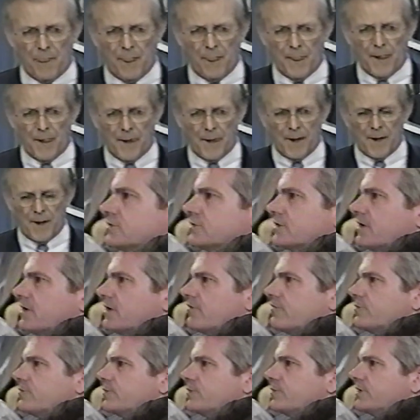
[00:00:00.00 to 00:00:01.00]
officials in this
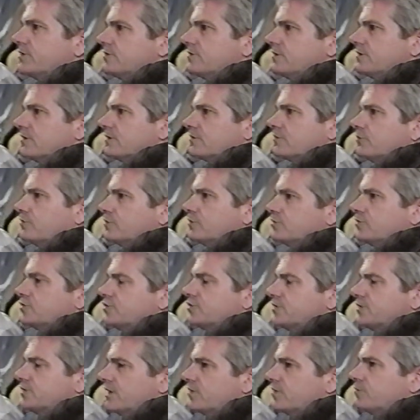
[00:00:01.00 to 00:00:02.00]
government, of course,
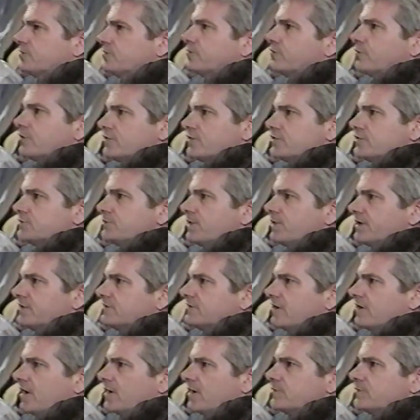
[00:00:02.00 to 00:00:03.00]
said before this many
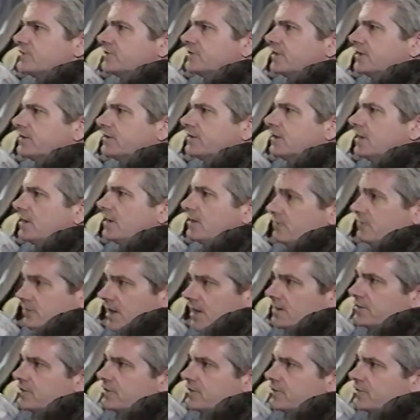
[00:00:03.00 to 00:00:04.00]
times that
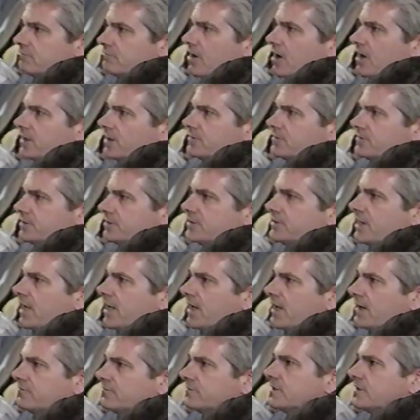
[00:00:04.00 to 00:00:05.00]
flatly that Iraq did
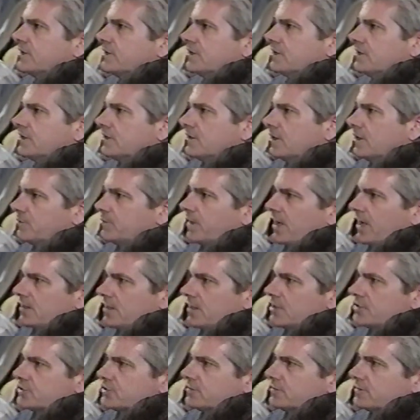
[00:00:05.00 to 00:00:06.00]
have
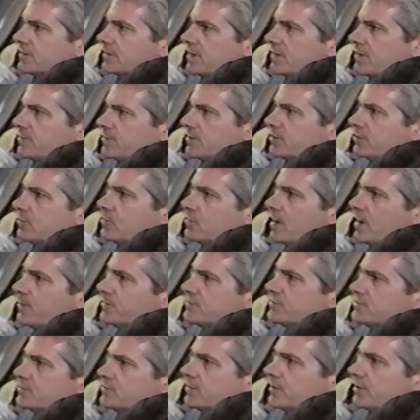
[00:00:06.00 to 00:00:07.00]
biological and chemical
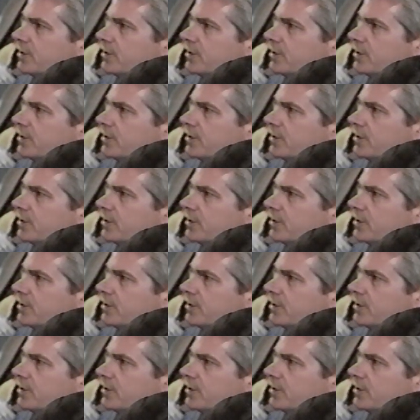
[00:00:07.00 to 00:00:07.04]
weapons.